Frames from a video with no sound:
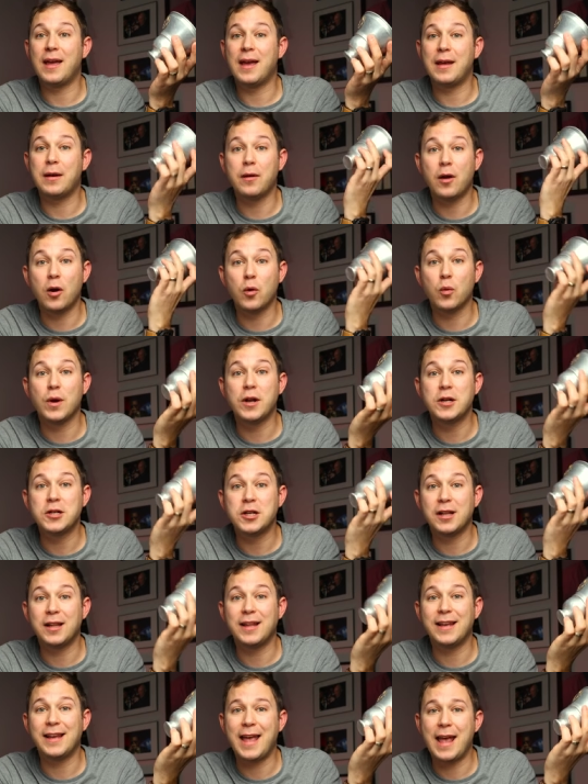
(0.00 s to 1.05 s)
than
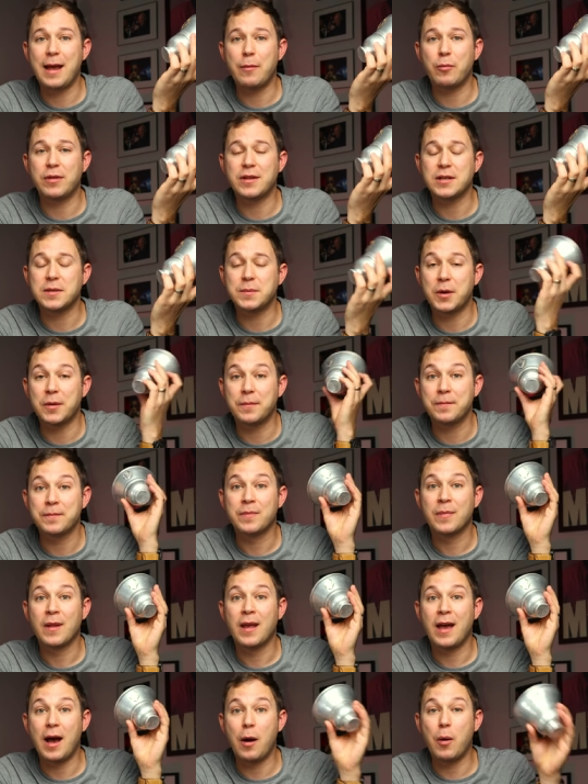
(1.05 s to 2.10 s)
originally came with this Mute.
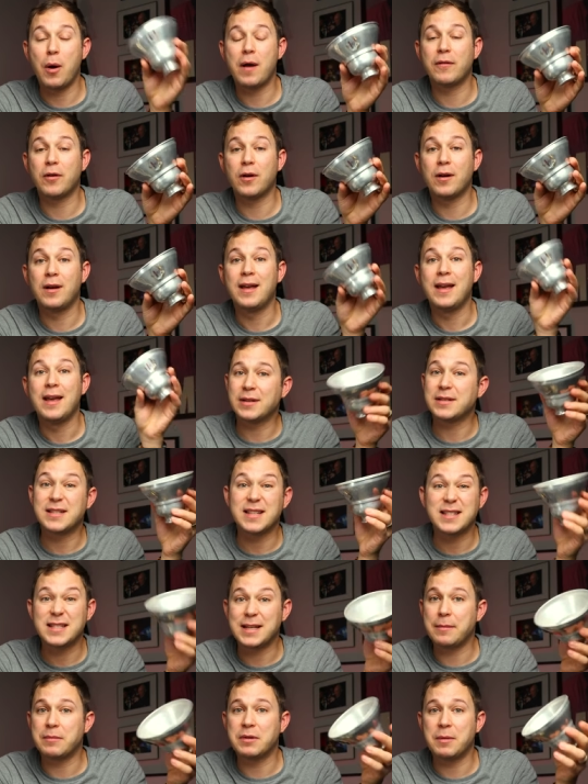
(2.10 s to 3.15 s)
However, it's
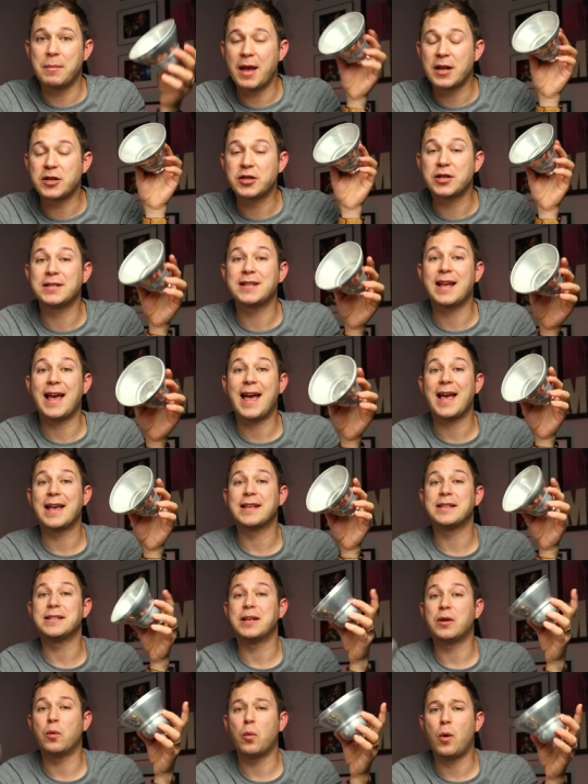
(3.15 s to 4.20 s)
the same dimensions
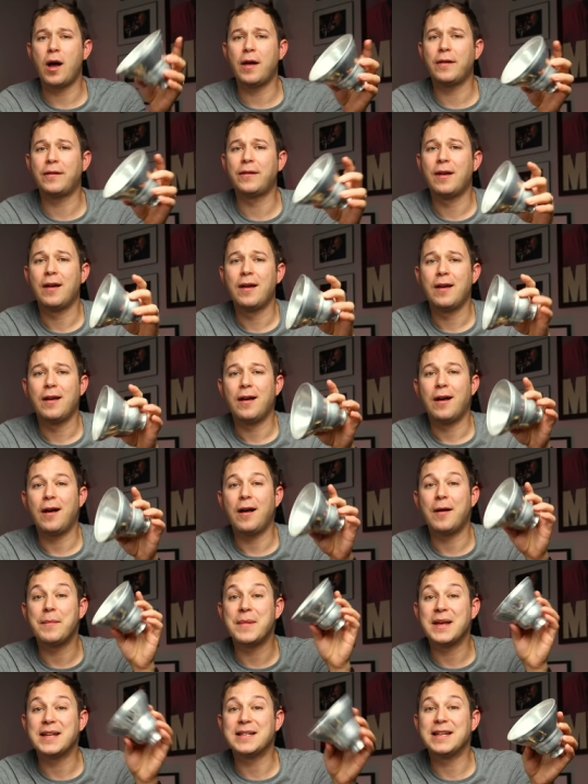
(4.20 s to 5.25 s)
as it was.
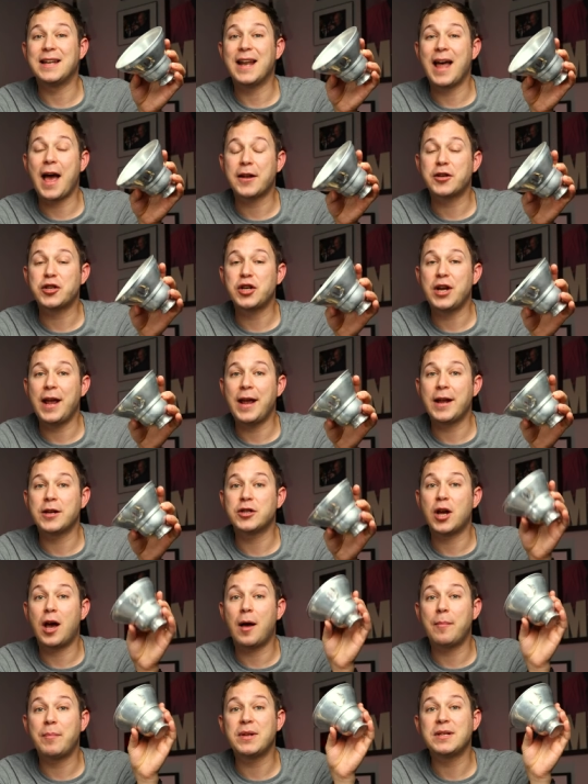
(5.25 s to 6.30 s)
Um, it did not
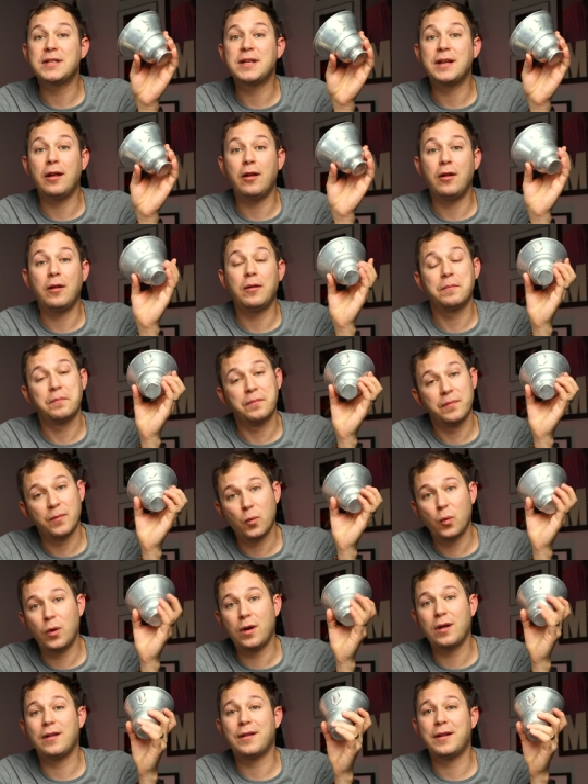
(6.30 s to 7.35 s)
change up until,
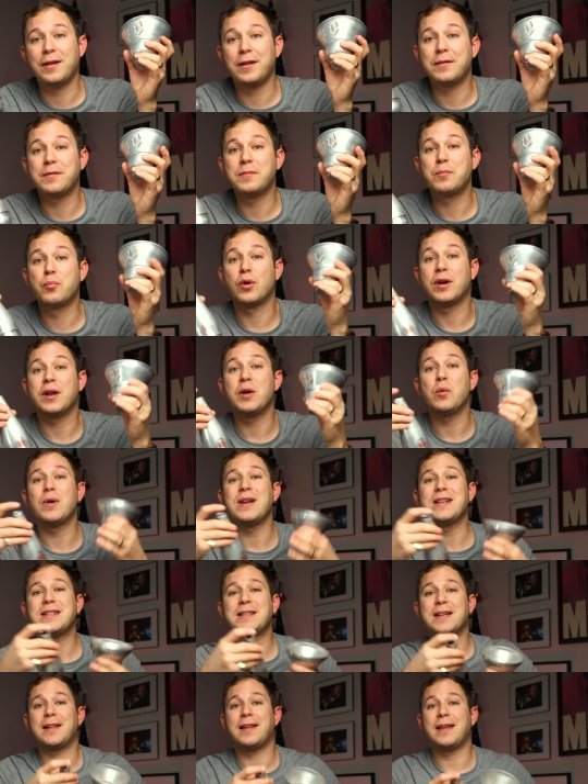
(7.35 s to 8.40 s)
well, uh, pretty
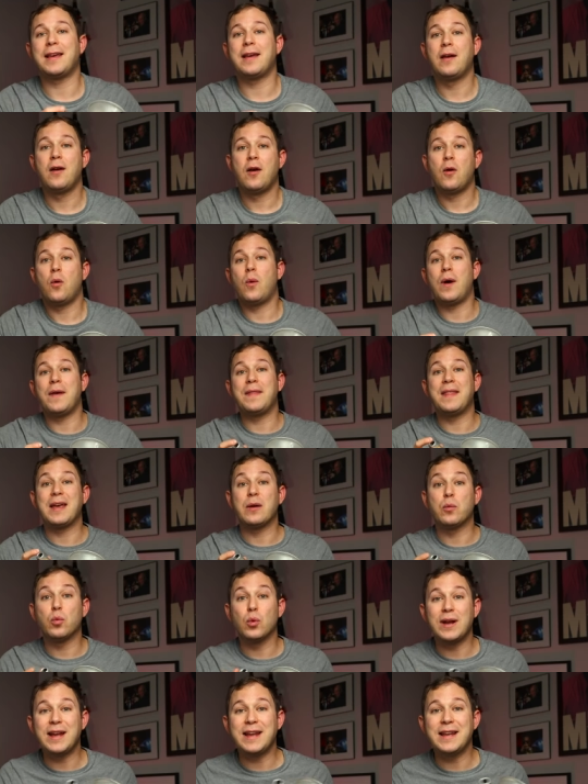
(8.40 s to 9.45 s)
recently when
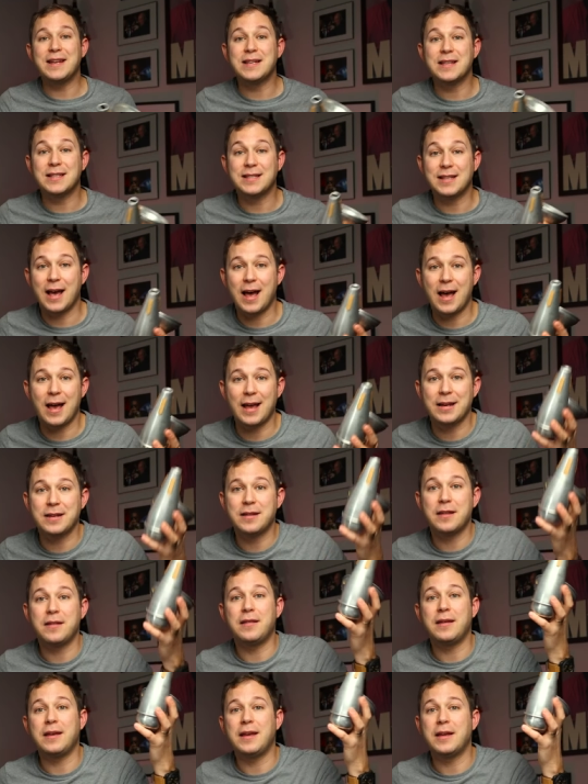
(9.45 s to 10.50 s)
they
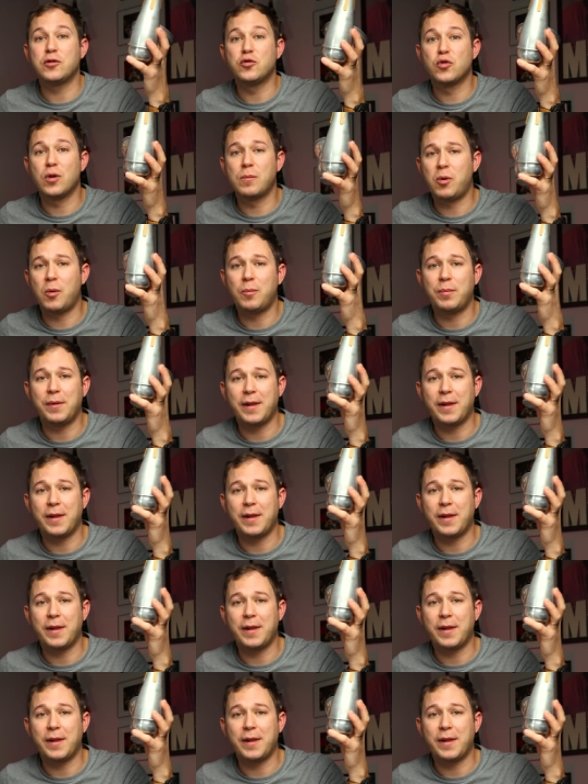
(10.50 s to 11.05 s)
redesigned the triple